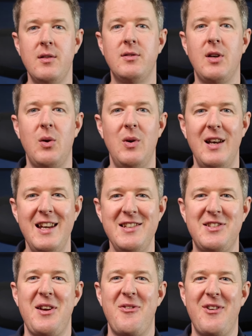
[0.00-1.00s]
So
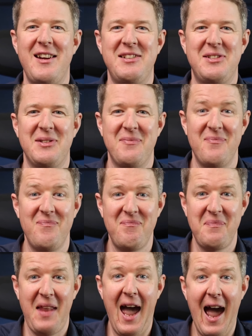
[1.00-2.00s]
lead generation.
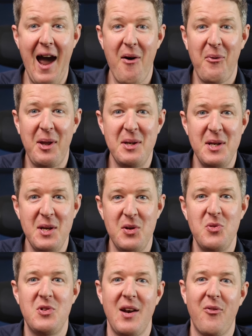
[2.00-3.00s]
How can
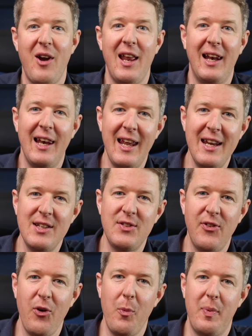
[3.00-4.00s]
you generate leads
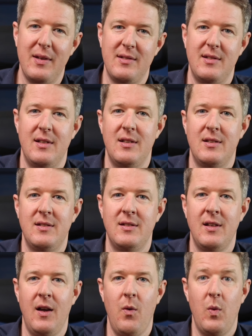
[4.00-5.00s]
for your
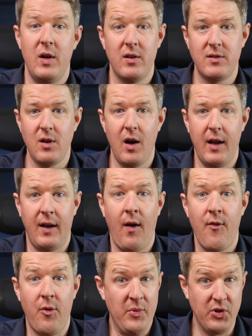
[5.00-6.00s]
business when you're starting
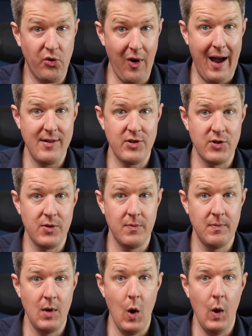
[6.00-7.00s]
from scratch?
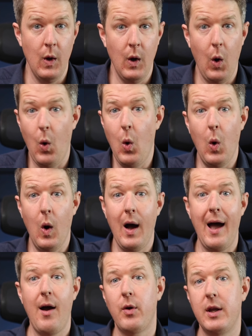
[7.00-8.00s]
Or
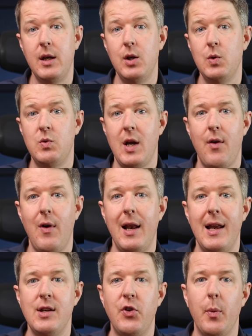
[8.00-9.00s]
how can you generate
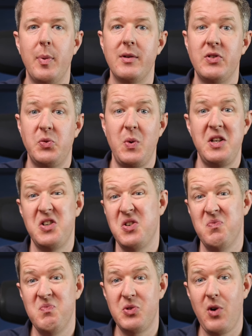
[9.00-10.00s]
leads for your business when
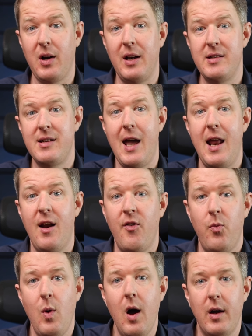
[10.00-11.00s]
you're struggling to get
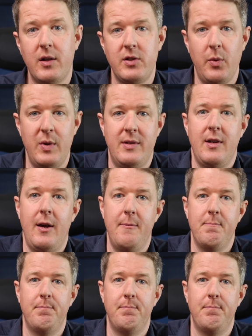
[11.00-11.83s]
enough work, shall we say?